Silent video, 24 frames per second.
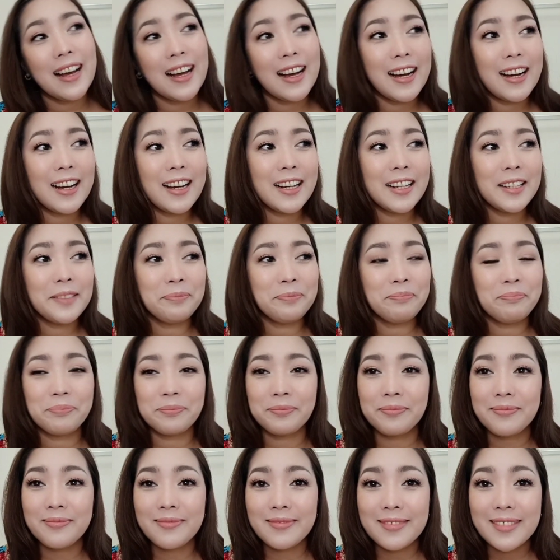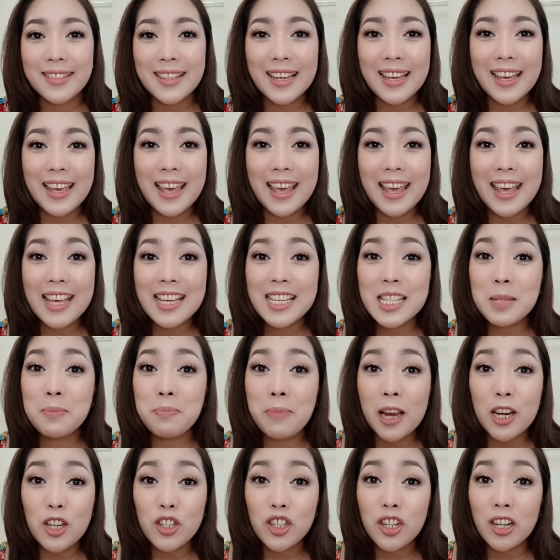a
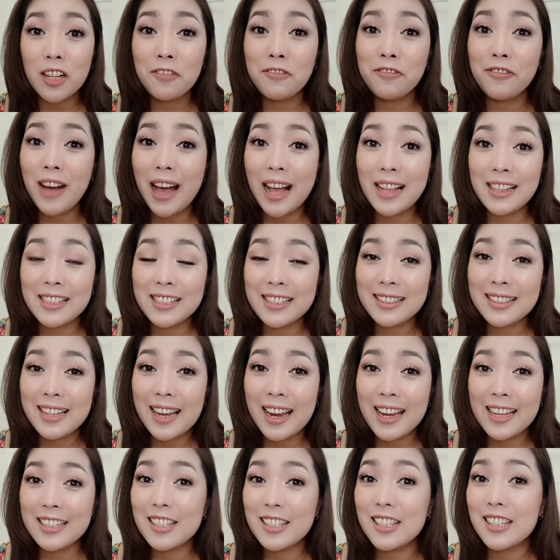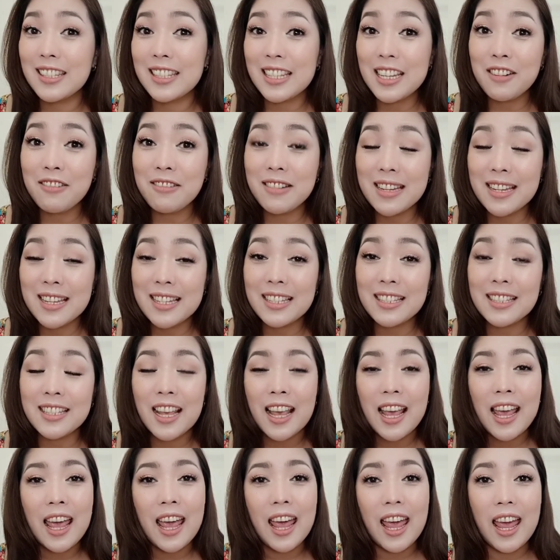special Valentine series,
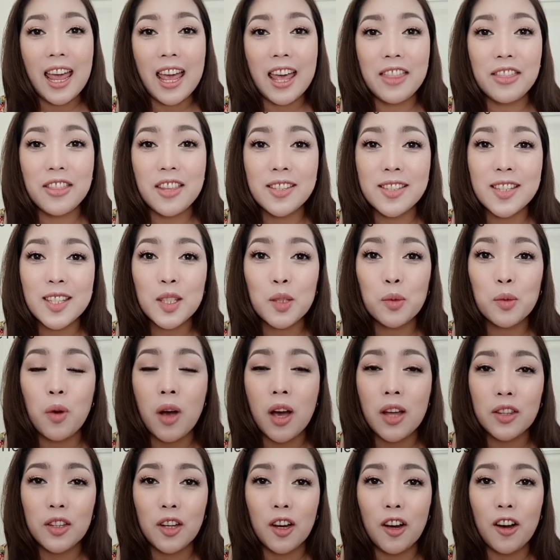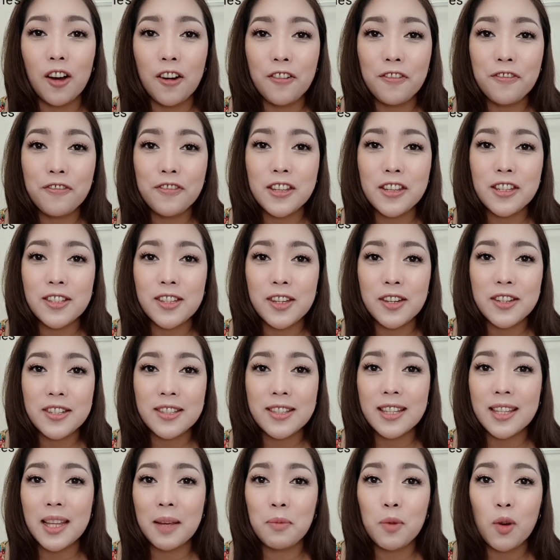and this is one of the series
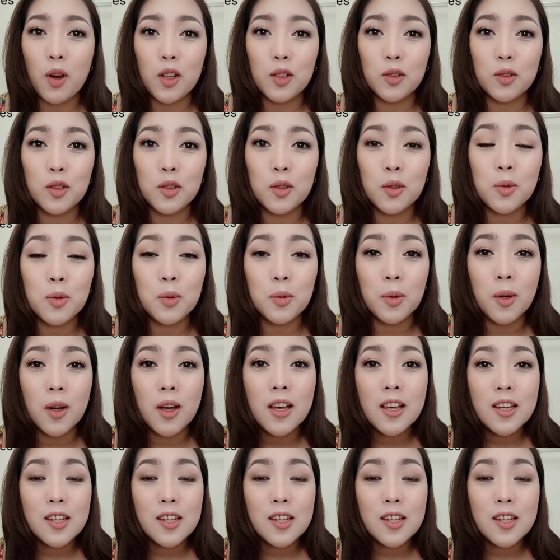that I'm going to do.